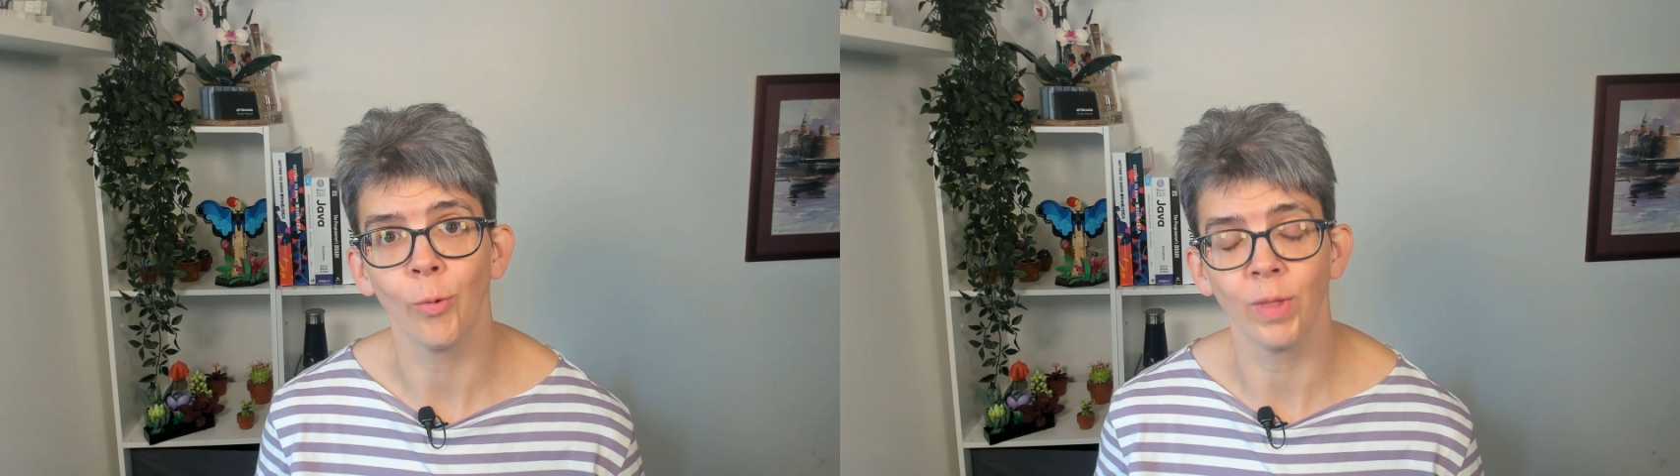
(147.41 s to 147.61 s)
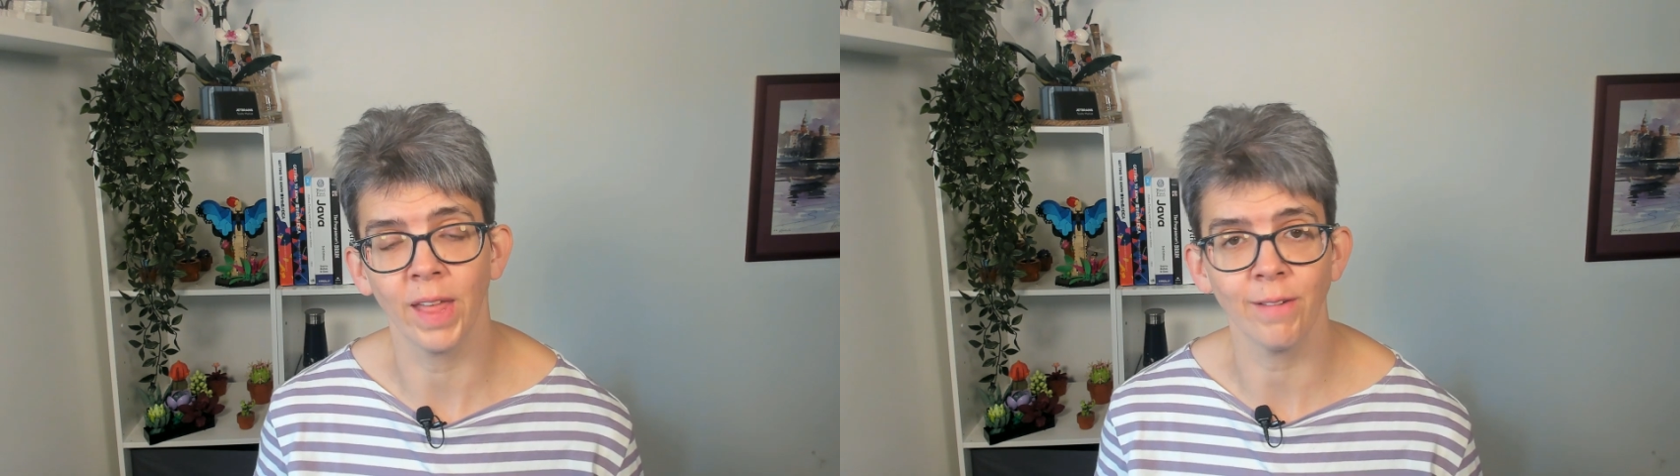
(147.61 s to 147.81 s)

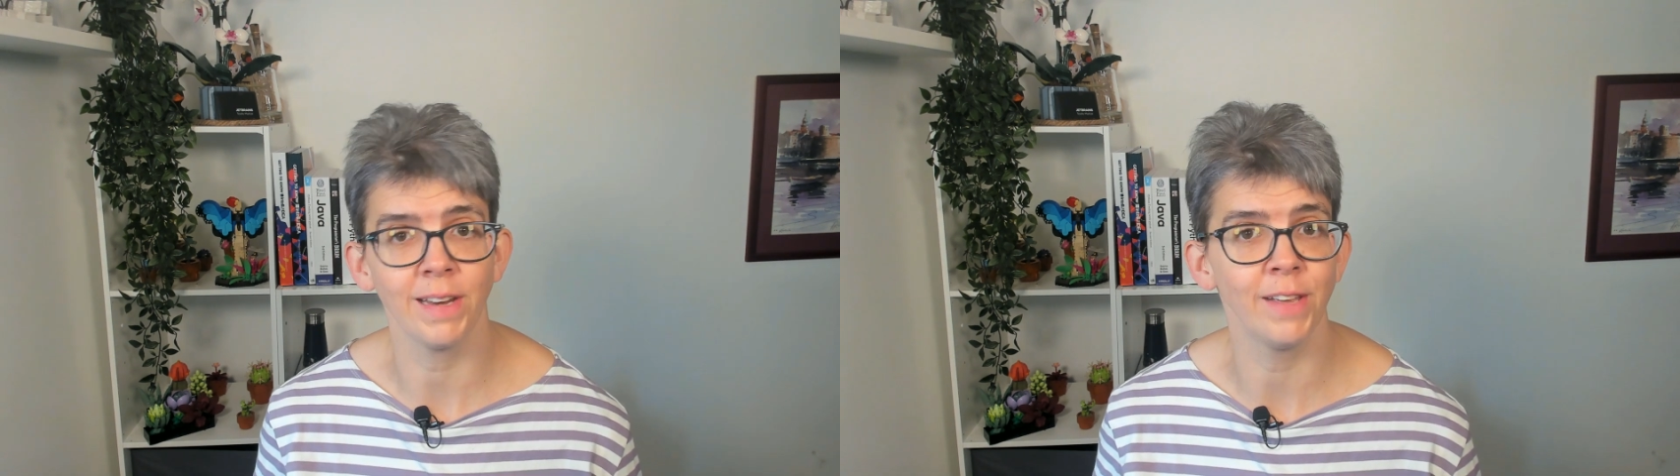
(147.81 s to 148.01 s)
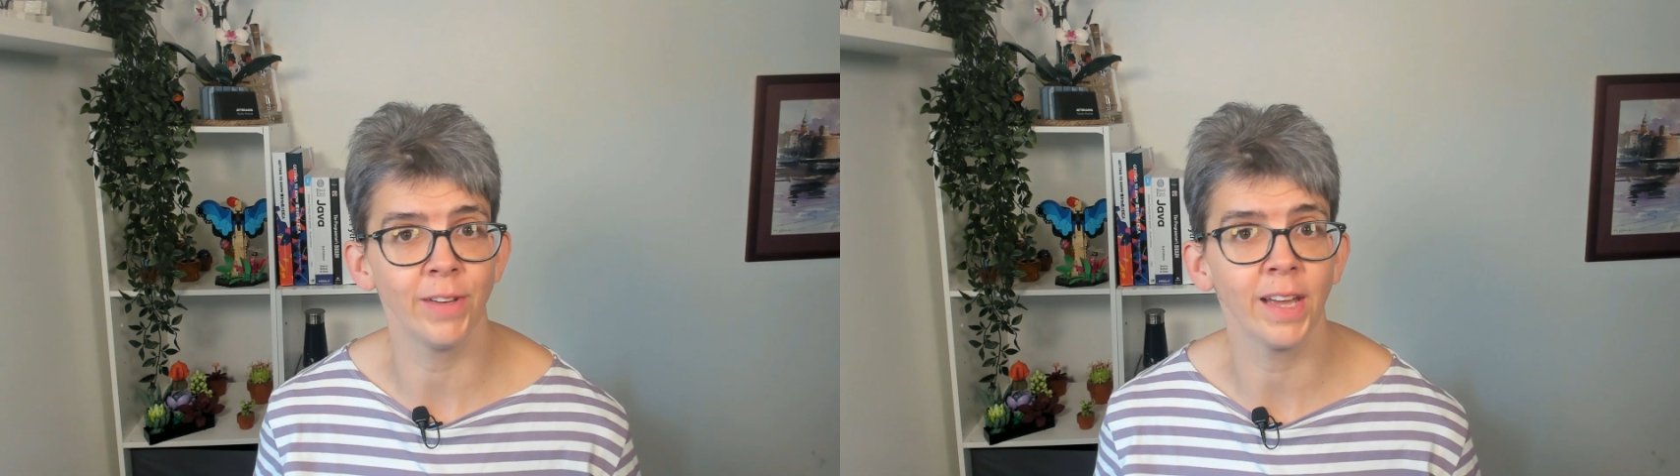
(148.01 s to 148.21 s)
without
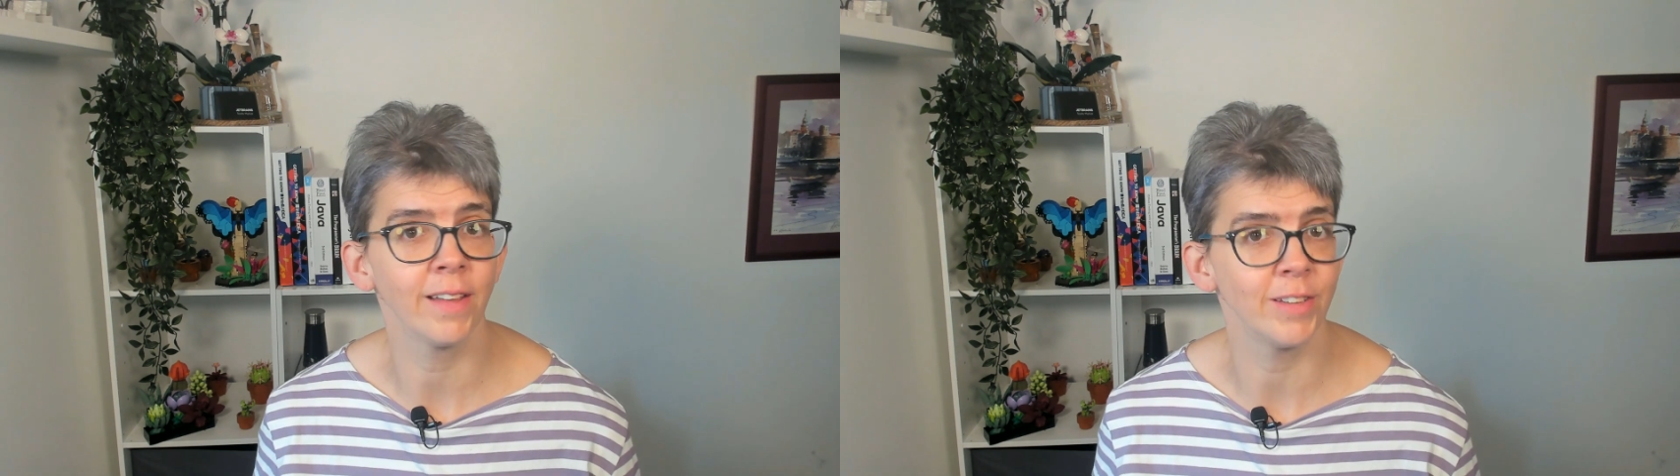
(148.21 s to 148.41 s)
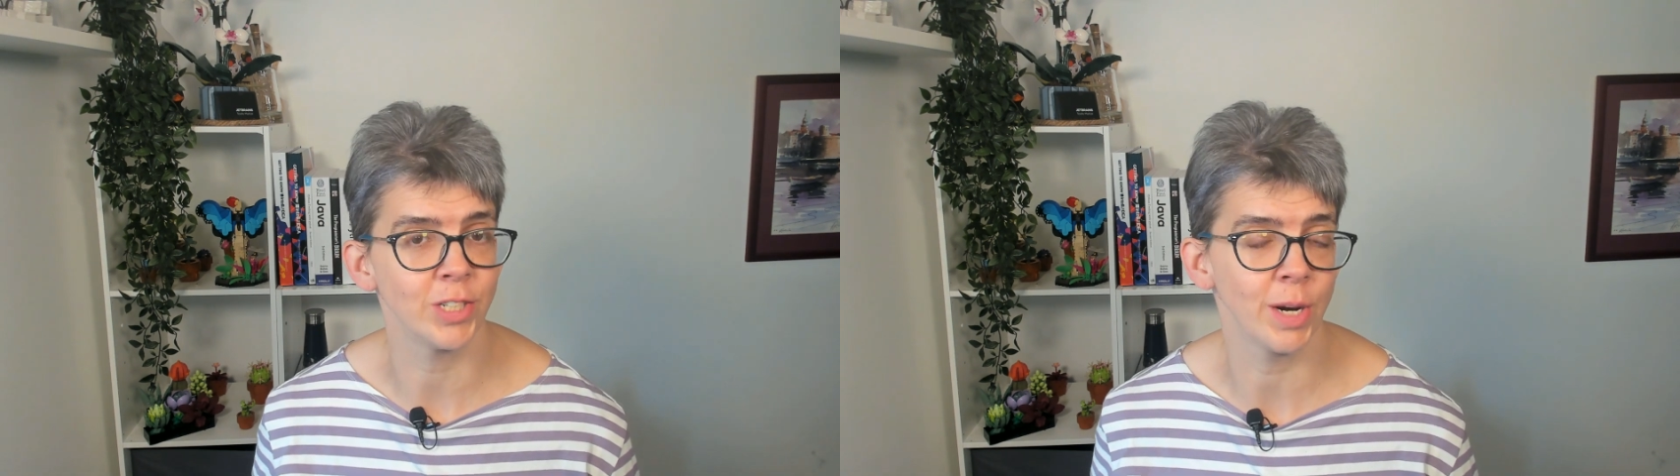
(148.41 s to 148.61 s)
leaving
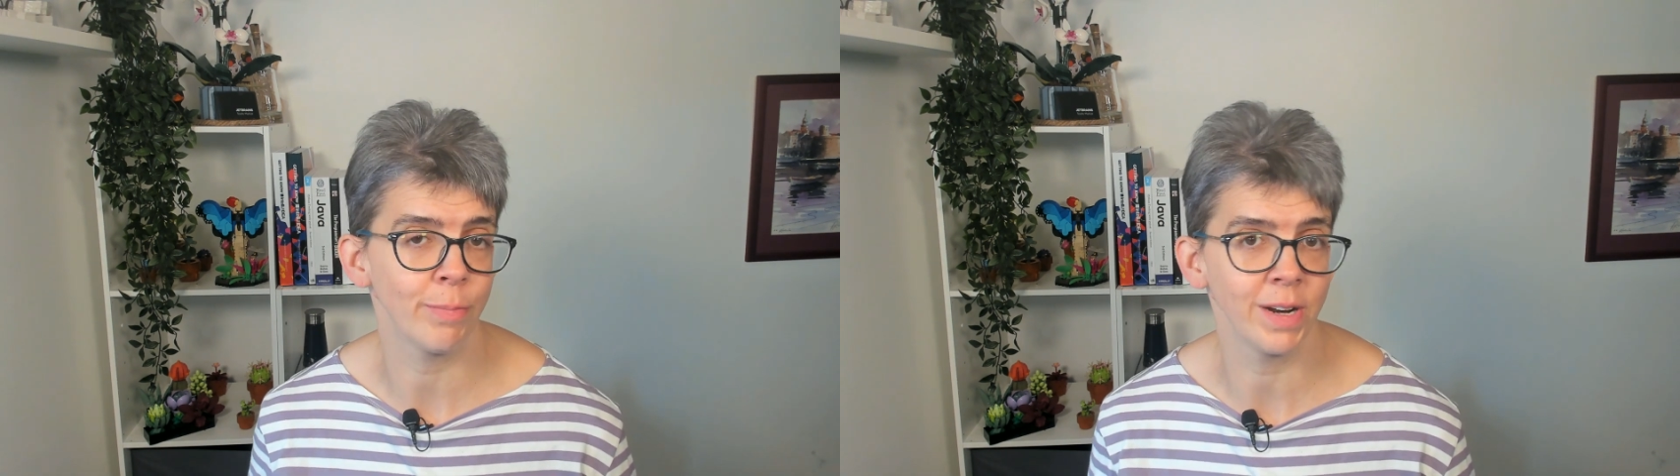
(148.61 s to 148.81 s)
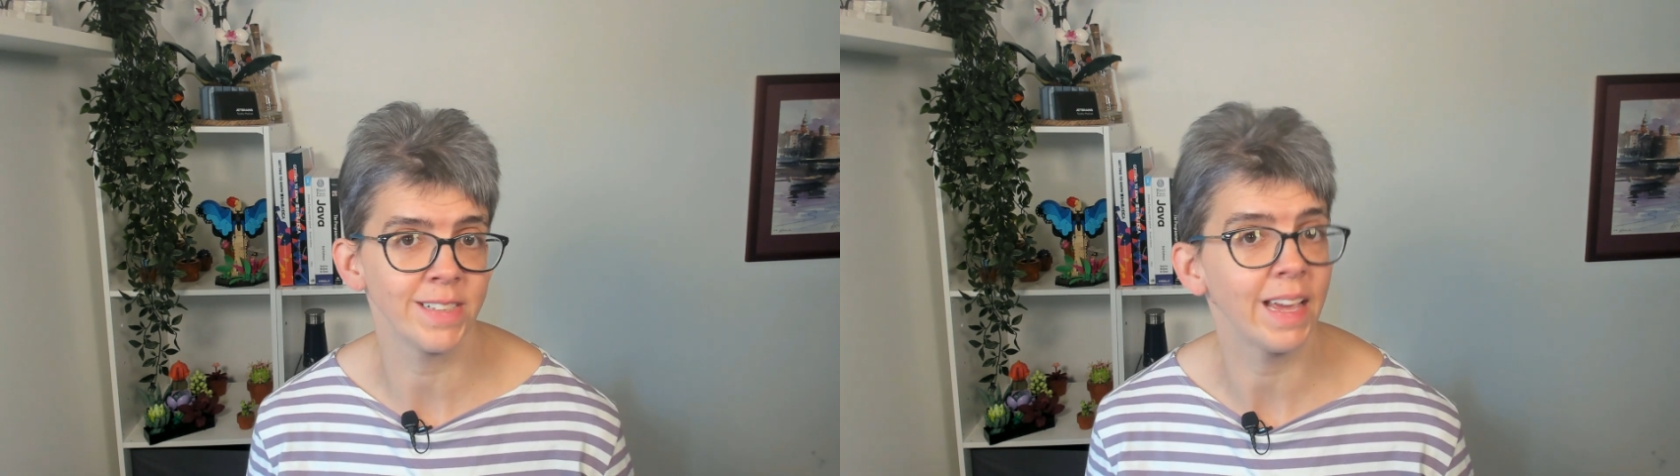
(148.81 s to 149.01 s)
the
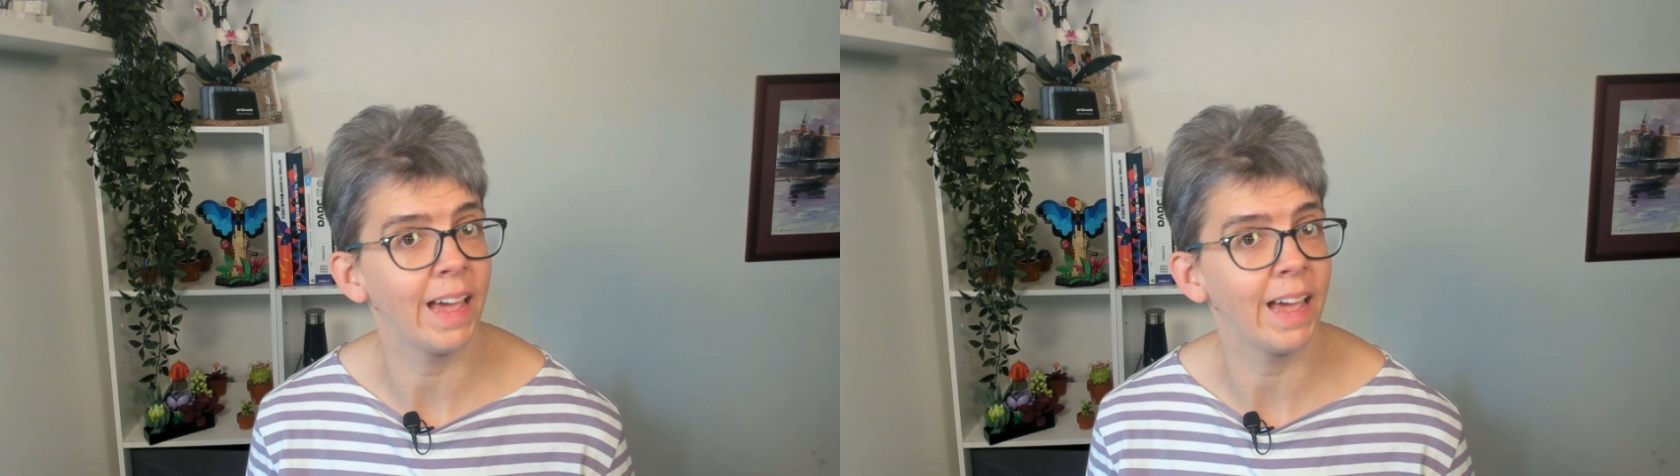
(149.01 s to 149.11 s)
JetBrains